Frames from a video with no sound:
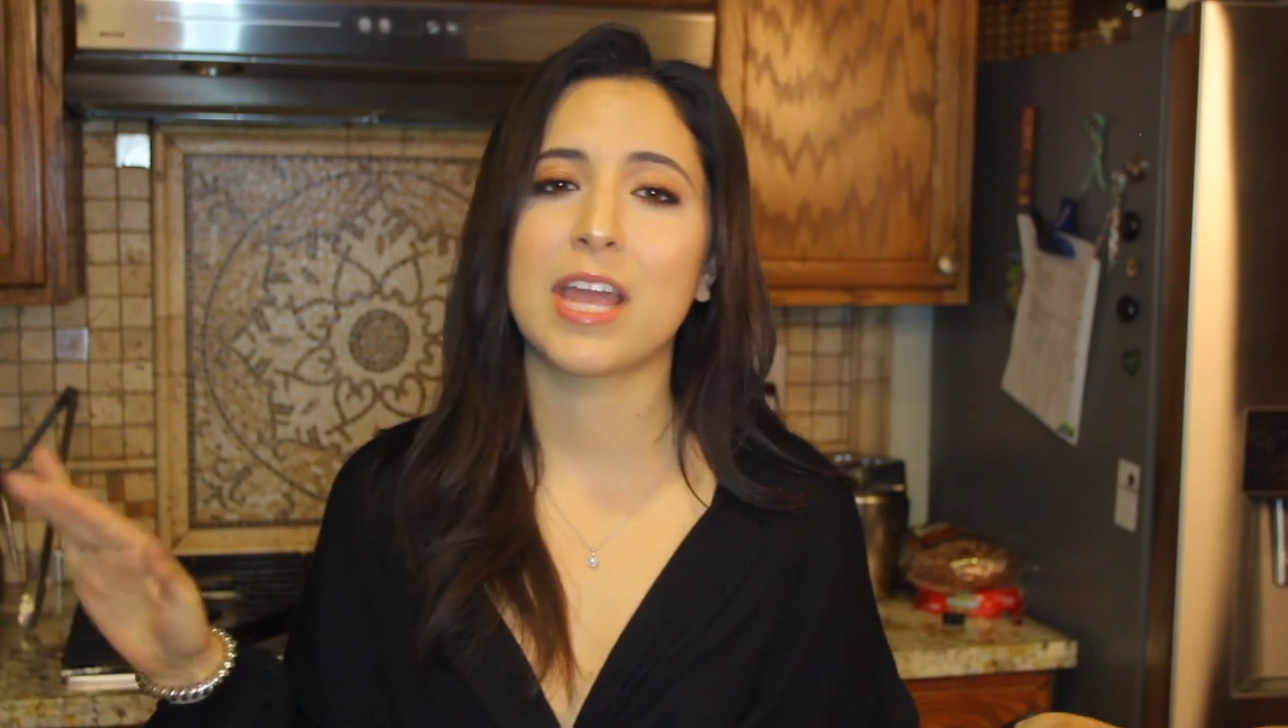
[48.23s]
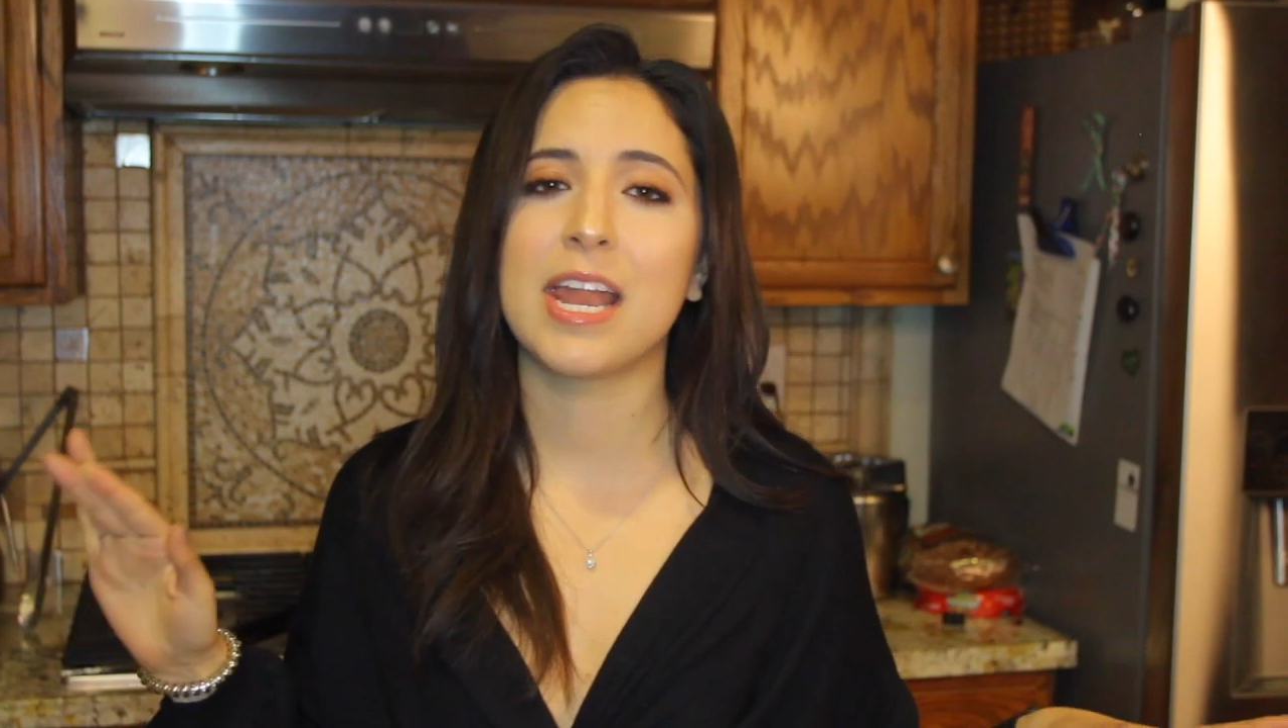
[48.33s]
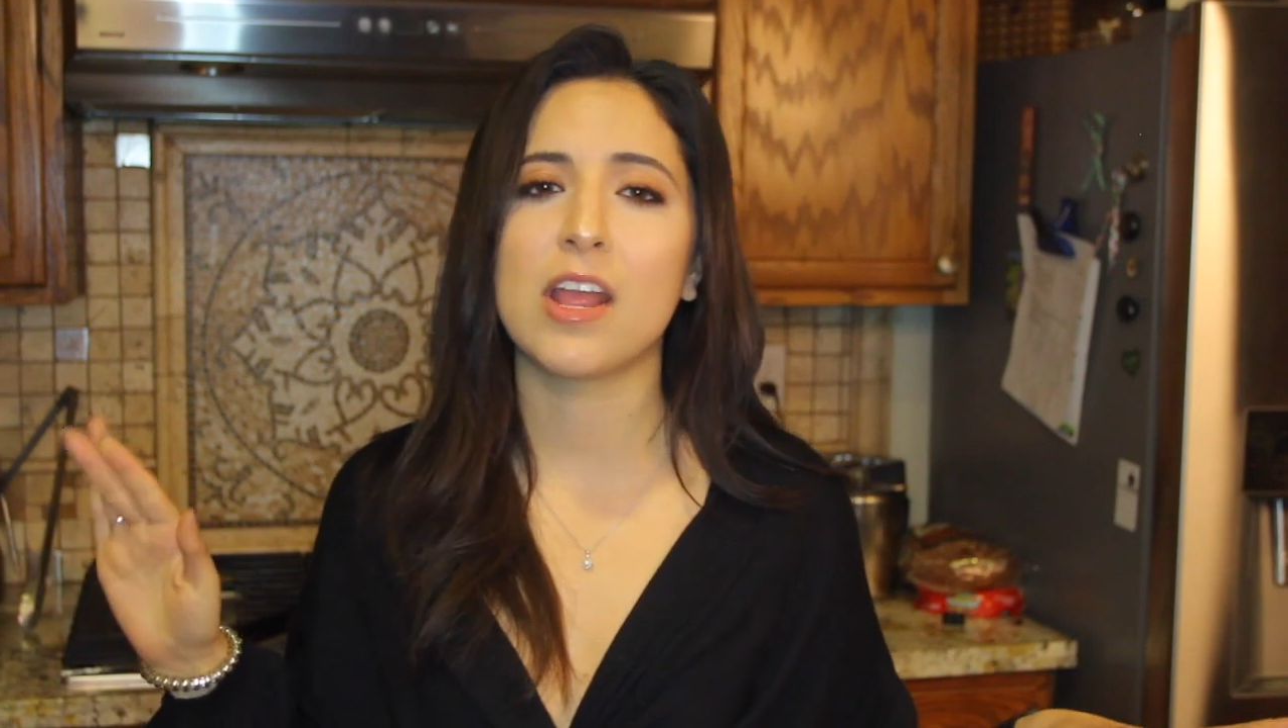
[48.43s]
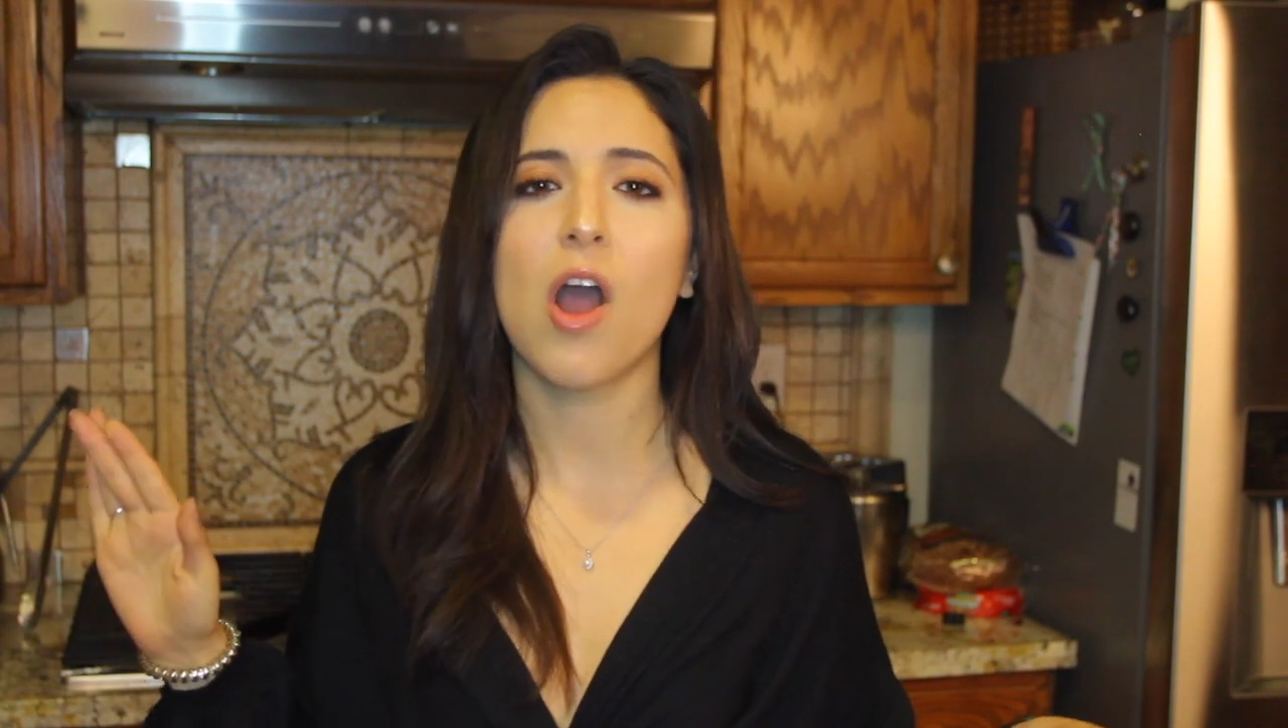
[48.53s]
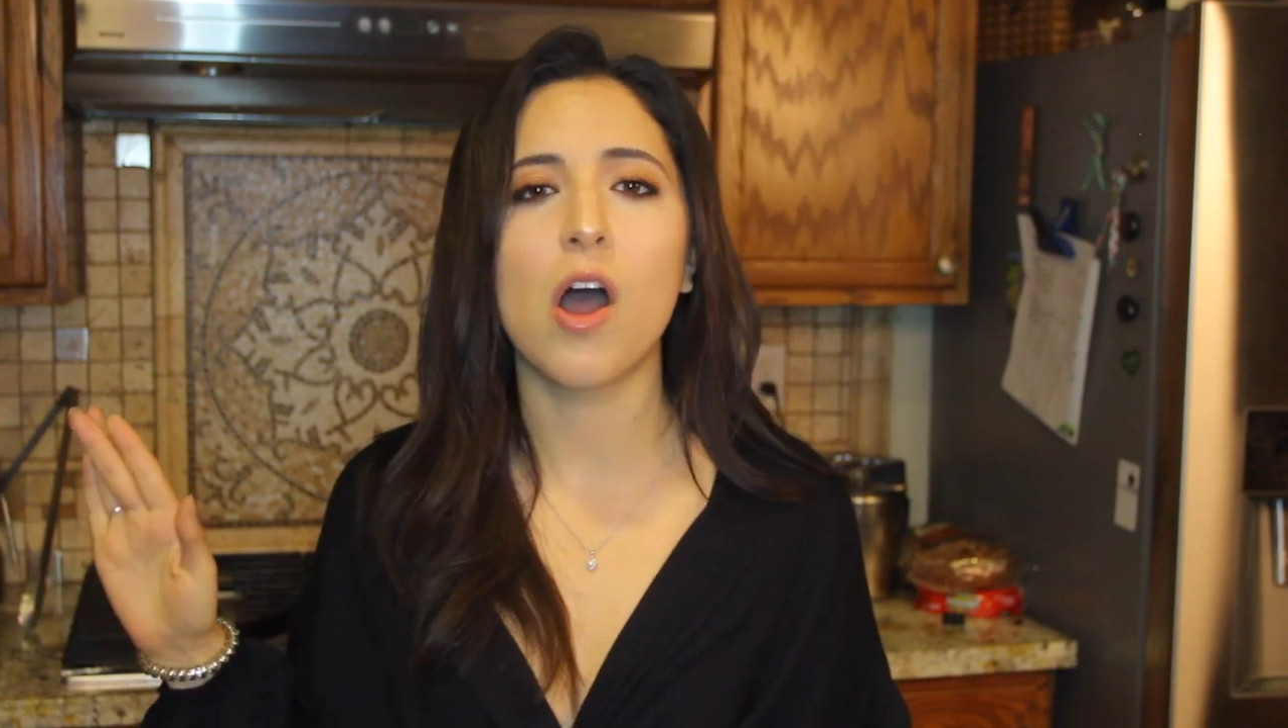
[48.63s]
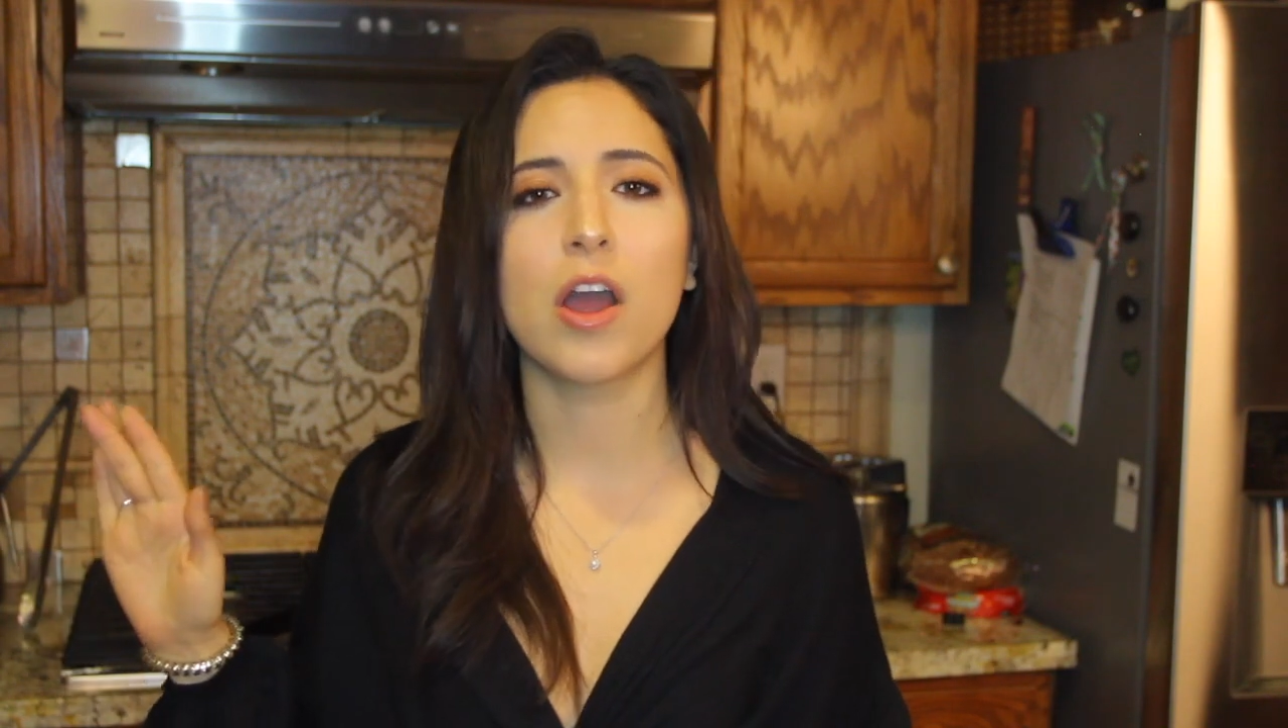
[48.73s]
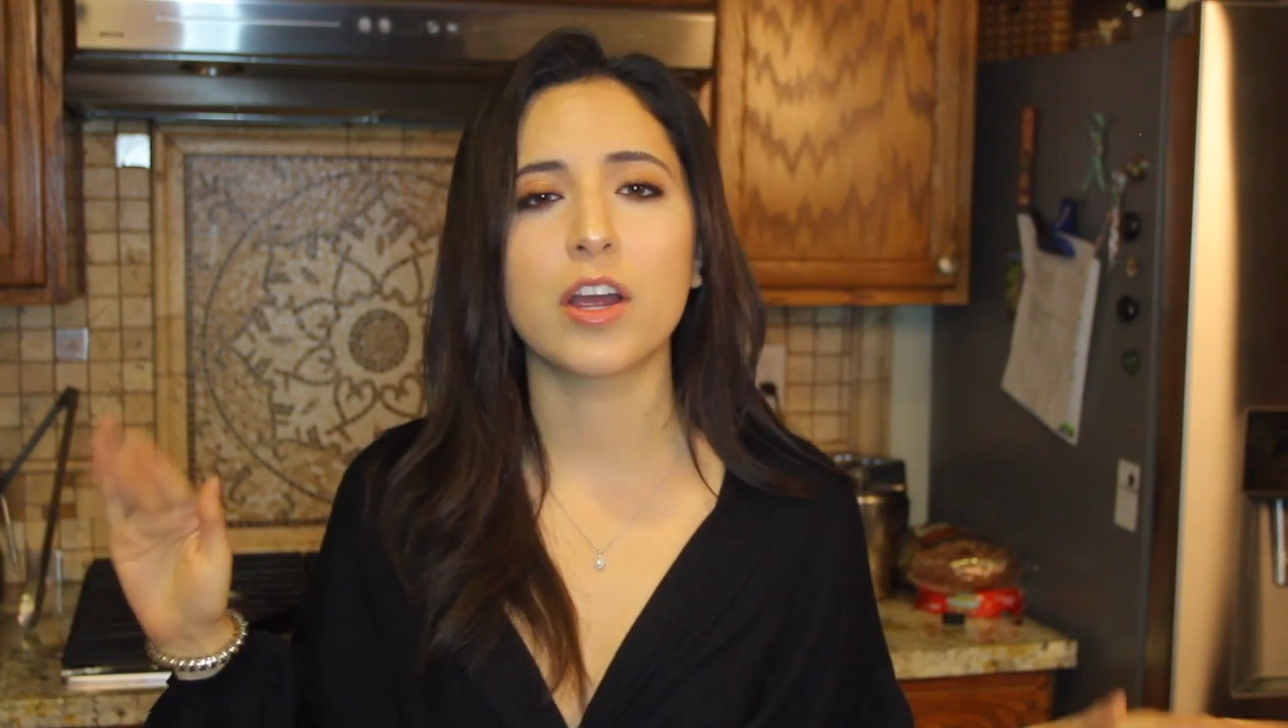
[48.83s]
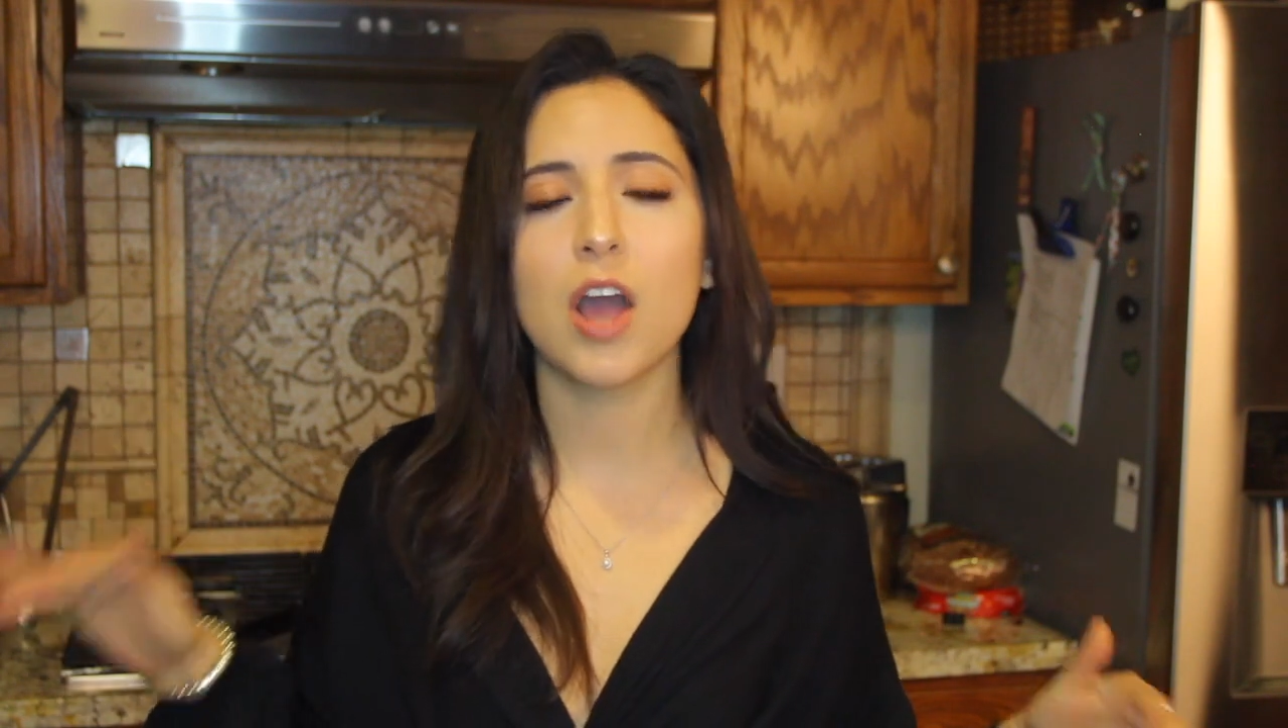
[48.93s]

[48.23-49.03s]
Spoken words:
getting our